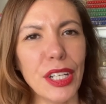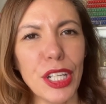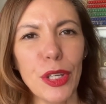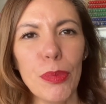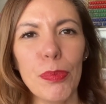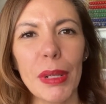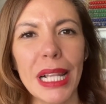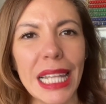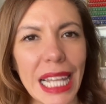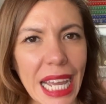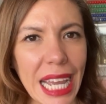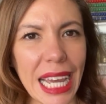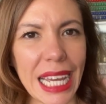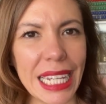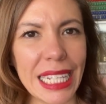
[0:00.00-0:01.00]
do you
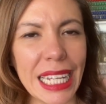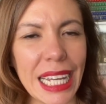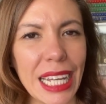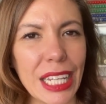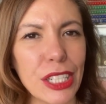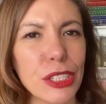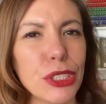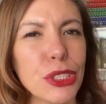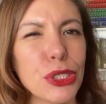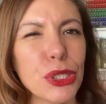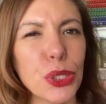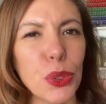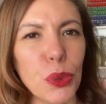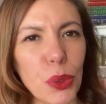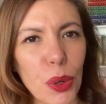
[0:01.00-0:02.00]
plan your
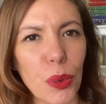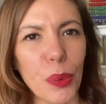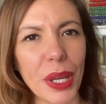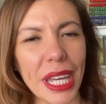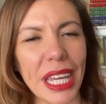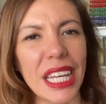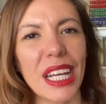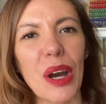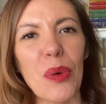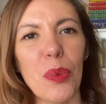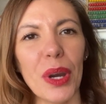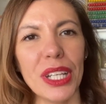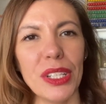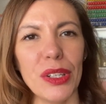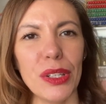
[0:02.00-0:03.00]
school week
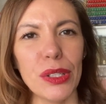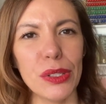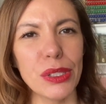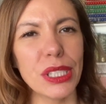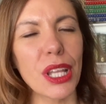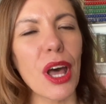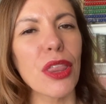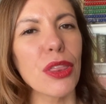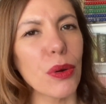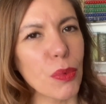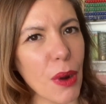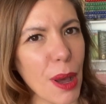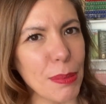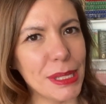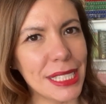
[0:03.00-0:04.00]
when you use the
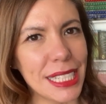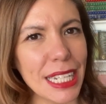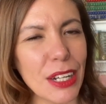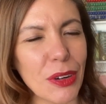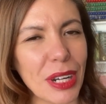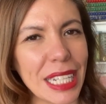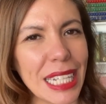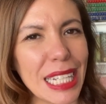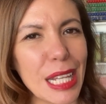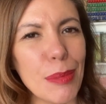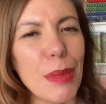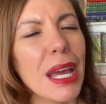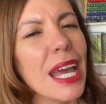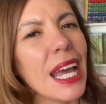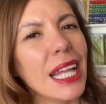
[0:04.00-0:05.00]
Robinson curriculum?